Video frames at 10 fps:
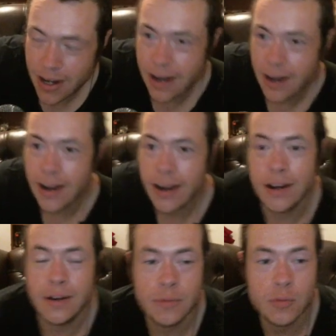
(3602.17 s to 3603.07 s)

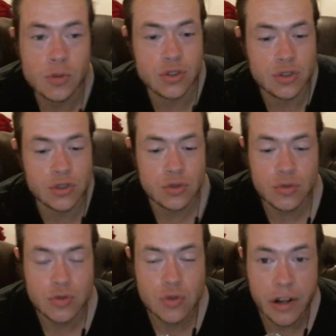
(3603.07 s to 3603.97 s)
I was
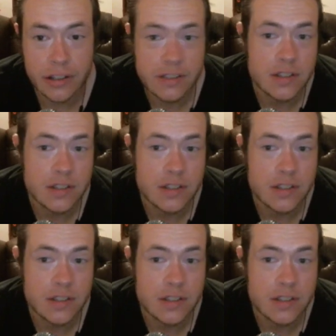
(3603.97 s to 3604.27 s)
trying to listen to